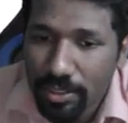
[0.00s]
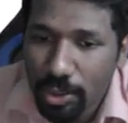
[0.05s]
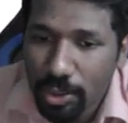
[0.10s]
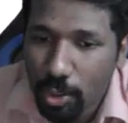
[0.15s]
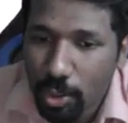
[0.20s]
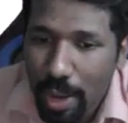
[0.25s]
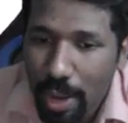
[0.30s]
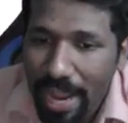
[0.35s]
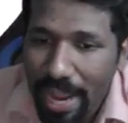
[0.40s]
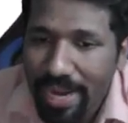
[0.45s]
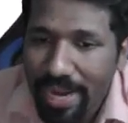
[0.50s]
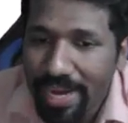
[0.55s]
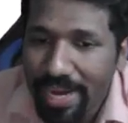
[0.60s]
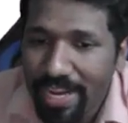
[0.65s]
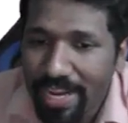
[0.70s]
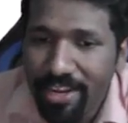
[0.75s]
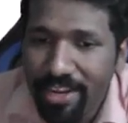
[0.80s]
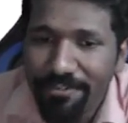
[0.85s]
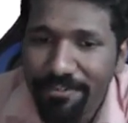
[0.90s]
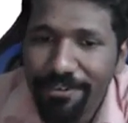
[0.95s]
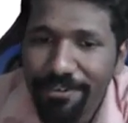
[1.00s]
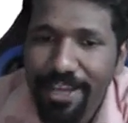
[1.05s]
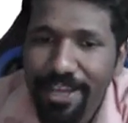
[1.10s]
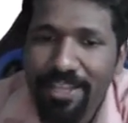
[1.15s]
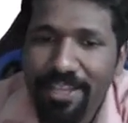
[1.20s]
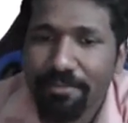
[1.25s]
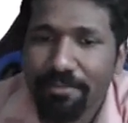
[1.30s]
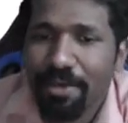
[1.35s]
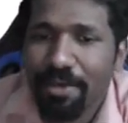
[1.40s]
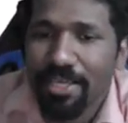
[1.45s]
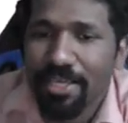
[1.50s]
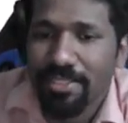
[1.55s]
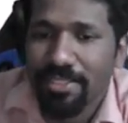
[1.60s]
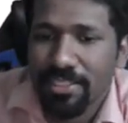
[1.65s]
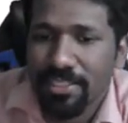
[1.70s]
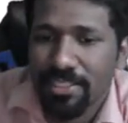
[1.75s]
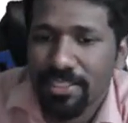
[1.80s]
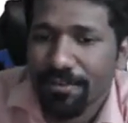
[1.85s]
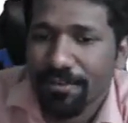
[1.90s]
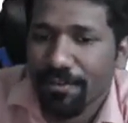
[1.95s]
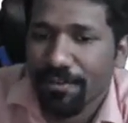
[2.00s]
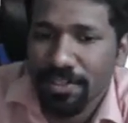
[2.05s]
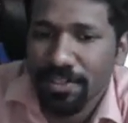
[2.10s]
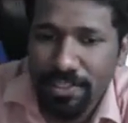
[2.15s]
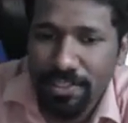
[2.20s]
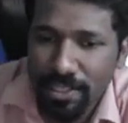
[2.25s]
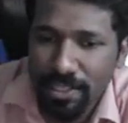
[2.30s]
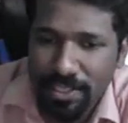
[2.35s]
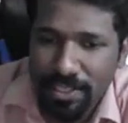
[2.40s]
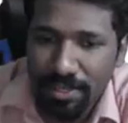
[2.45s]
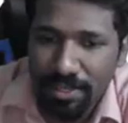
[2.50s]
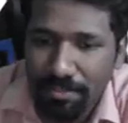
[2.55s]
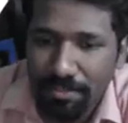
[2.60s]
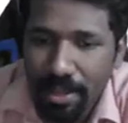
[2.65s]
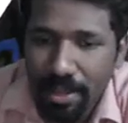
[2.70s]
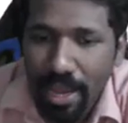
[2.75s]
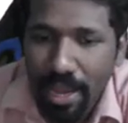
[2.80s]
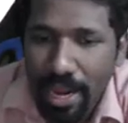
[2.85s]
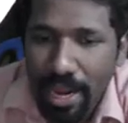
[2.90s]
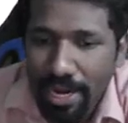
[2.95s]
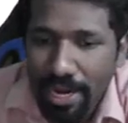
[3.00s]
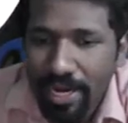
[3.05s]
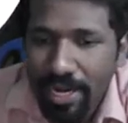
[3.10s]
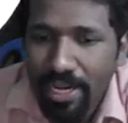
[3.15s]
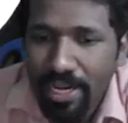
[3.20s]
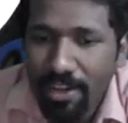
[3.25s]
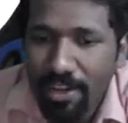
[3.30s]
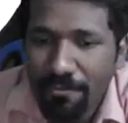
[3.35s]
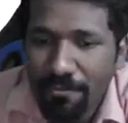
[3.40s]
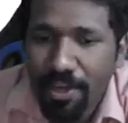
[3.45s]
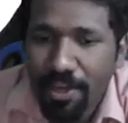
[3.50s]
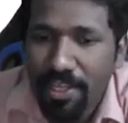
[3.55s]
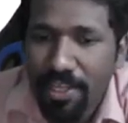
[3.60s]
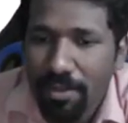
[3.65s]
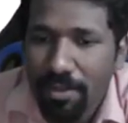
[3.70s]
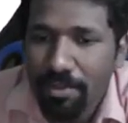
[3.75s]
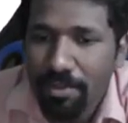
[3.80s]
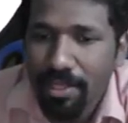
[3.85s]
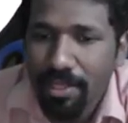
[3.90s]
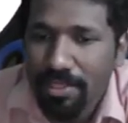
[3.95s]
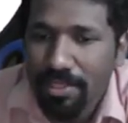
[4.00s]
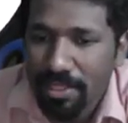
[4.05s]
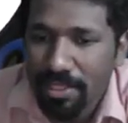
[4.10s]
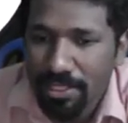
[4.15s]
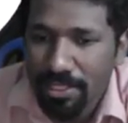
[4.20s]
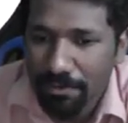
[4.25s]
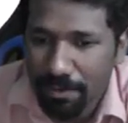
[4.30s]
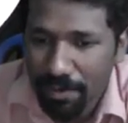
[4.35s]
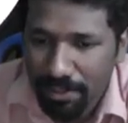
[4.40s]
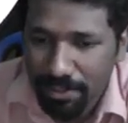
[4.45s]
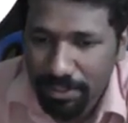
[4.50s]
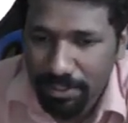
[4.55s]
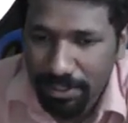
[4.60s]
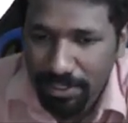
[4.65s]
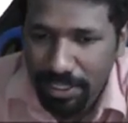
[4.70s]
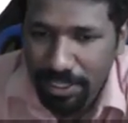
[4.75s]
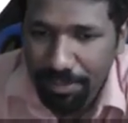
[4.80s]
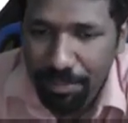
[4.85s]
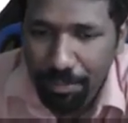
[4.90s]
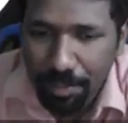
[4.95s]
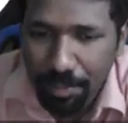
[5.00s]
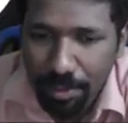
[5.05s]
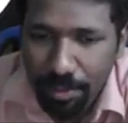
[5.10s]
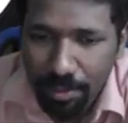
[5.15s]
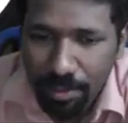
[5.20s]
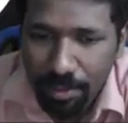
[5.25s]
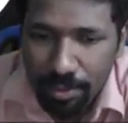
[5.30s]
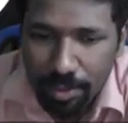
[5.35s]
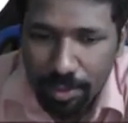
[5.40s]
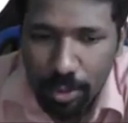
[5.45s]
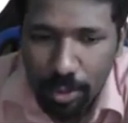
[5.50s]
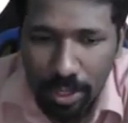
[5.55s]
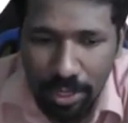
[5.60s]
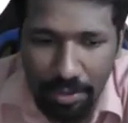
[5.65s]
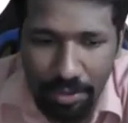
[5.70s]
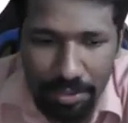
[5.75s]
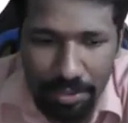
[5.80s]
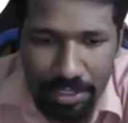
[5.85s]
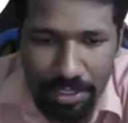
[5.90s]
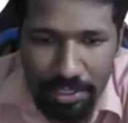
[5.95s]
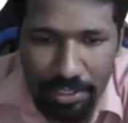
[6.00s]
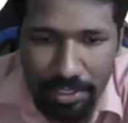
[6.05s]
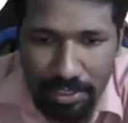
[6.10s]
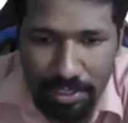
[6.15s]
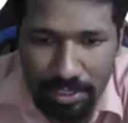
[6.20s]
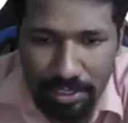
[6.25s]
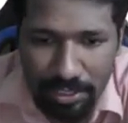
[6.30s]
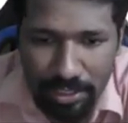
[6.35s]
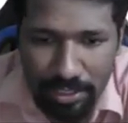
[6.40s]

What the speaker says: So identifying the base is the first step. Identifying the base is the first step. So I will just